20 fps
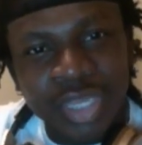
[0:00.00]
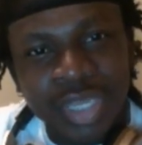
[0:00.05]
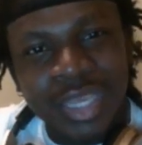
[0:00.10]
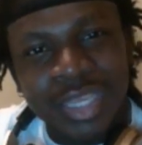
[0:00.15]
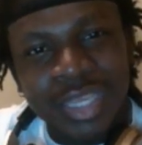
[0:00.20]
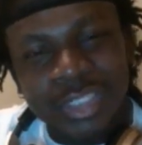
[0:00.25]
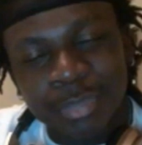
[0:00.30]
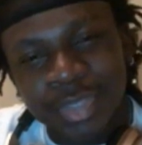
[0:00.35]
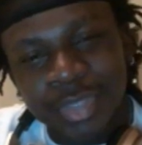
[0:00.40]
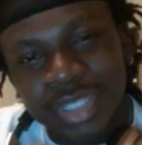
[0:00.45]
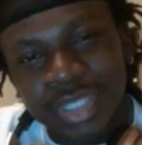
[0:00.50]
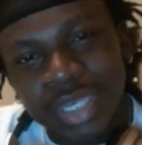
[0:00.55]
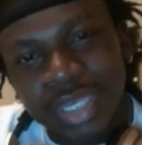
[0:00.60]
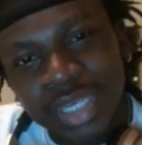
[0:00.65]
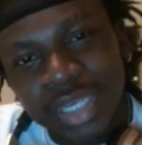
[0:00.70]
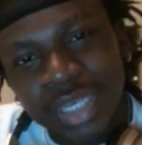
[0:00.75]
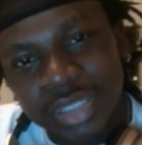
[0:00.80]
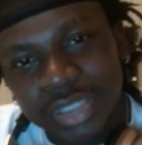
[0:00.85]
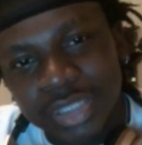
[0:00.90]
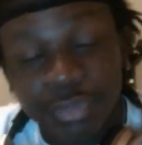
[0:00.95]
It's
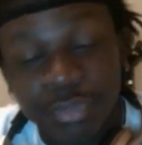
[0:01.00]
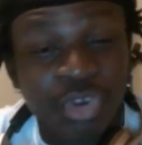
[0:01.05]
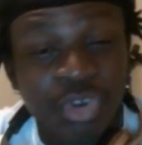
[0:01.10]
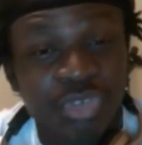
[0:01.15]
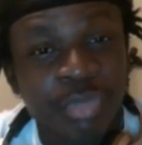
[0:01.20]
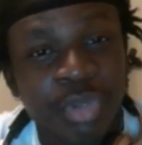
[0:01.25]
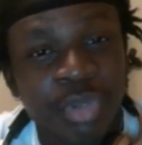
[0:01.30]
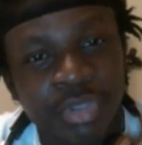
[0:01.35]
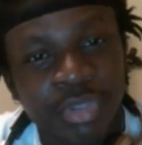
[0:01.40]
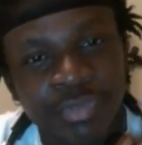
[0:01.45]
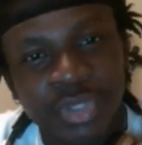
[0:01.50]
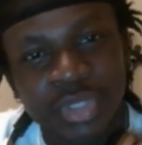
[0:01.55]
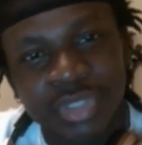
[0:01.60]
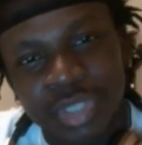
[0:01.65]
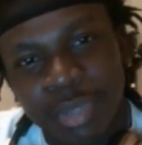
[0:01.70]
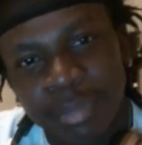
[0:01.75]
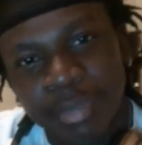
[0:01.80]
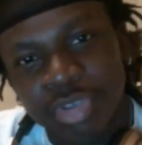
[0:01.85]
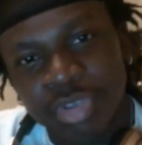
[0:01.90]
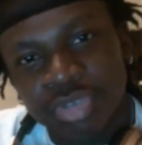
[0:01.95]
because, if you watch my other
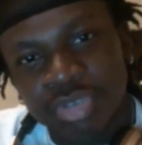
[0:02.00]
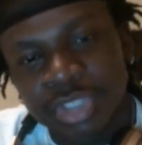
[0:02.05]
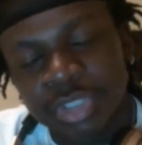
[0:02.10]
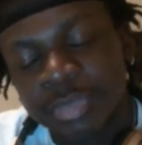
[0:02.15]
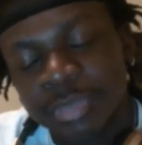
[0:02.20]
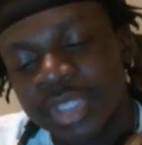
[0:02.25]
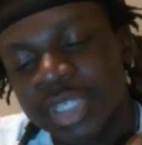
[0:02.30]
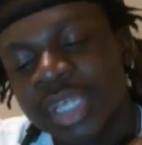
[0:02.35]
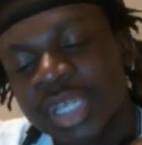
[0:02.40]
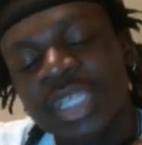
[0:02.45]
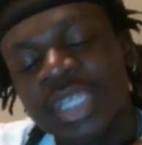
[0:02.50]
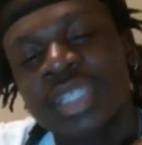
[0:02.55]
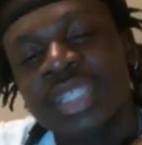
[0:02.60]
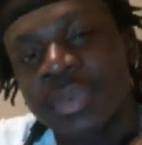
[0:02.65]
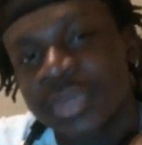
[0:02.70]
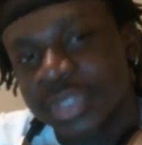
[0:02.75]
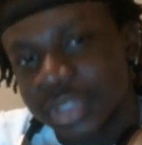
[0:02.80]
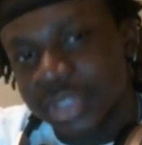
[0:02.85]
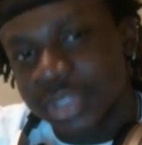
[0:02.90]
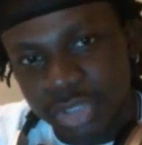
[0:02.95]
videos I mentioned, it's because I
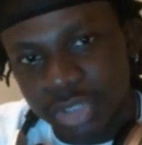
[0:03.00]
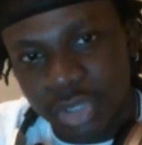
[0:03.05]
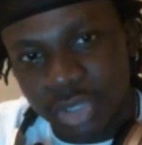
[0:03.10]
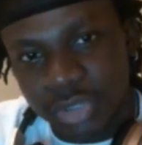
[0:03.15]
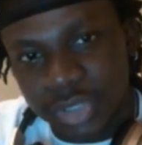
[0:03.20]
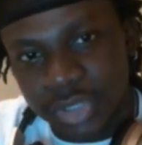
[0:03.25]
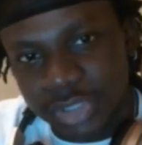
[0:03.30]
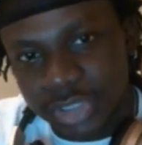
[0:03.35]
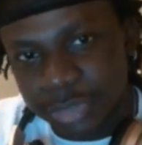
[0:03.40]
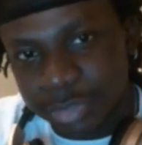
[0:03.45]
was in the darkness.